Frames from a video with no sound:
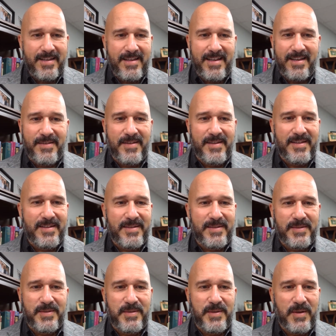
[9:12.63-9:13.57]
And
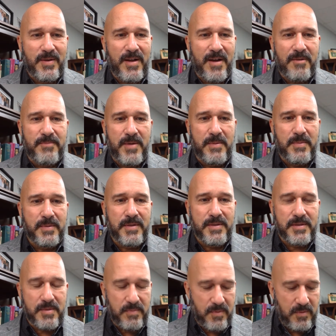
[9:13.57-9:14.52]
sure enough, people
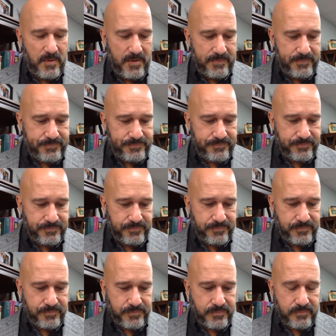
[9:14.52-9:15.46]
disappoint.
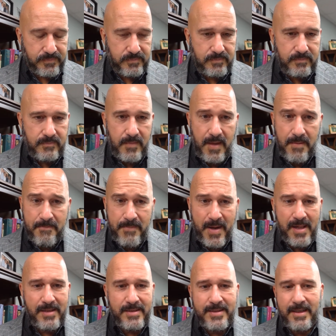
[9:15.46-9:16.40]

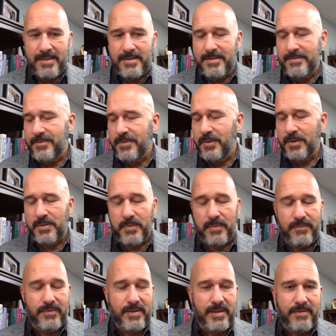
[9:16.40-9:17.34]
Politics, of course,
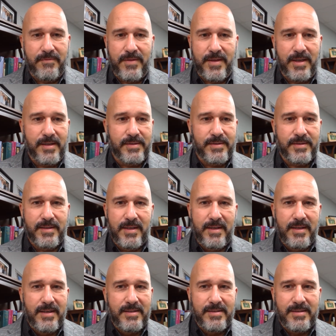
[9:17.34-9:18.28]
we've lived this
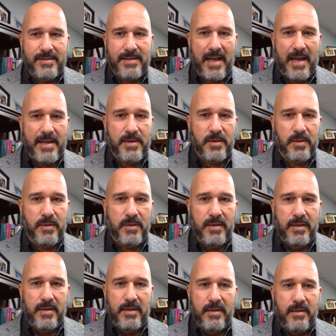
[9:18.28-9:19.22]
cycle.
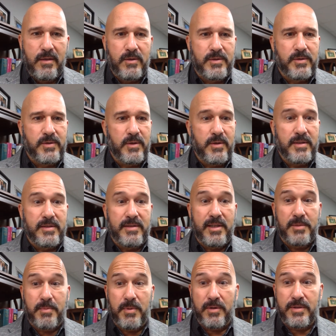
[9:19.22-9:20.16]
soon as
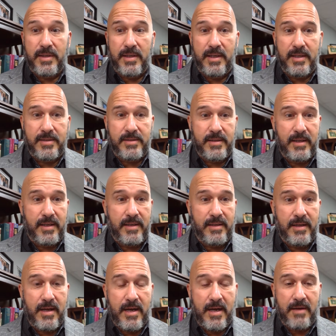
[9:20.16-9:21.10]
this person gets
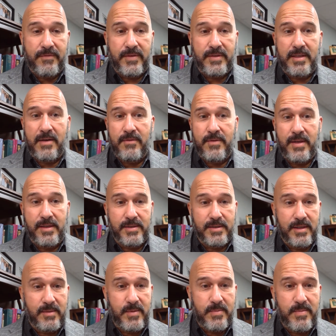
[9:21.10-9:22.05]
into office, everything's
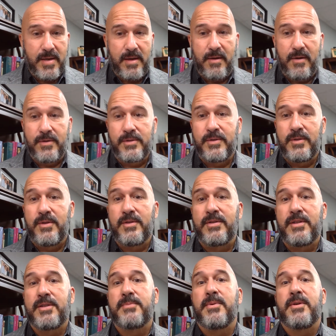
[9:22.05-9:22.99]
going to be better. As soon as
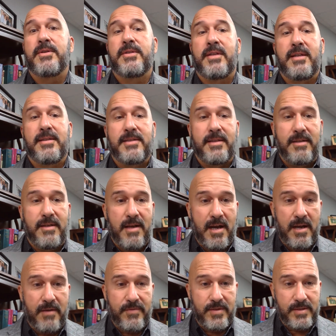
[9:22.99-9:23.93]
this person gets into
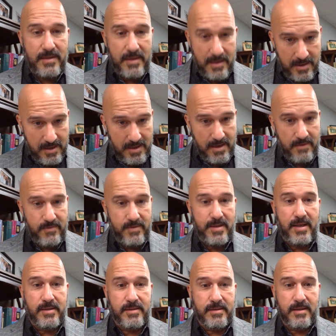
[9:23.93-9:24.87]
office,
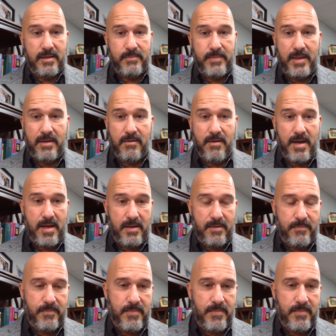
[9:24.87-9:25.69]
everything's going to be great.